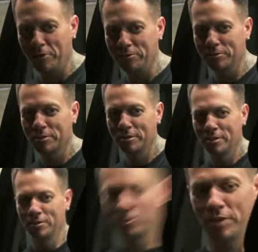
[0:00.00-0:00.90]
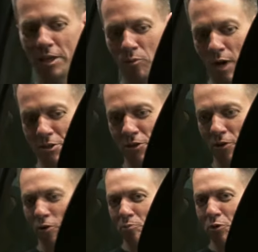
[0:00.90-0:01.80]
headphones, yeah. so they can watch their
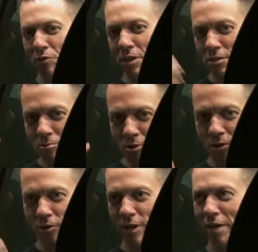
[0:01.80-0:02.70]
own movies with their own